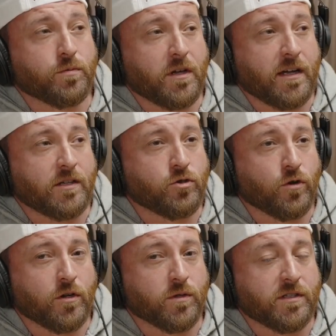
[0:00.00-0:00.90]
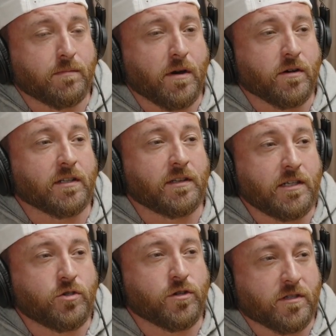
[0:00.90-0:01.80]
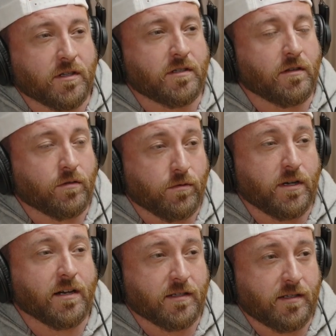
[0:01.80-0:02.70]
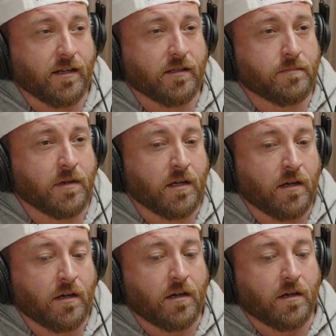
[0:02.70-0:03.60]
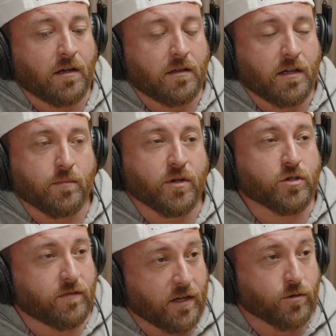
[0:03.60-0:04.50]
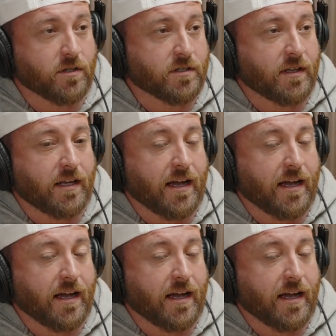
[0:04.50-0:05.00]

that I had joined was the American Legion 63 out of Salem. They're a bunch of veterans, and they